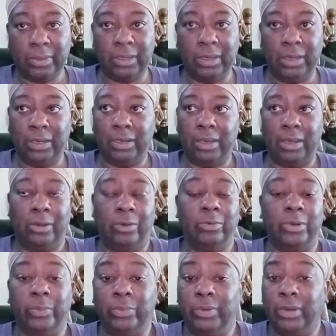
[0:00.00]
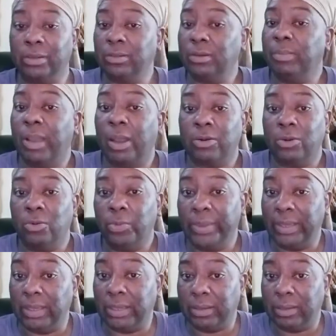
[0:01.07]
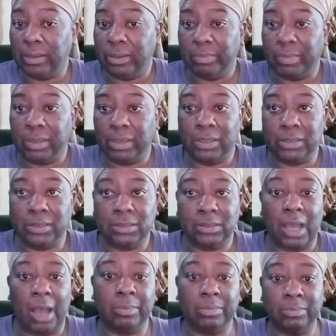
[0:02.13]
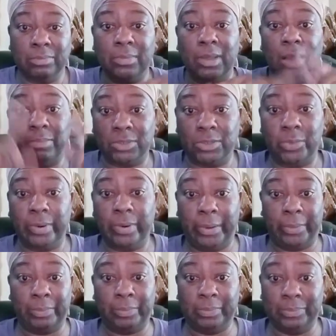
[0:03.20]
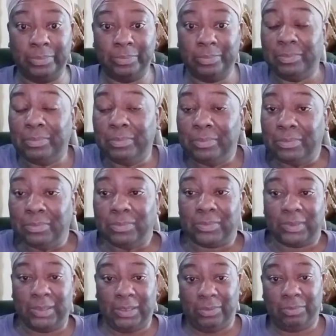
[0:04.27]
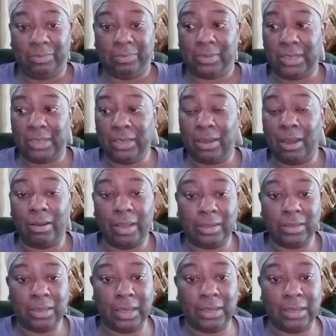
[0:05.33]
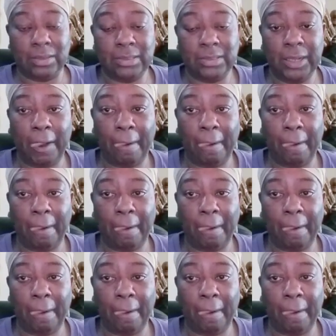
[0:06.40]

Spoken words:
And I don't know nothing about no weed because I'm square and all like that.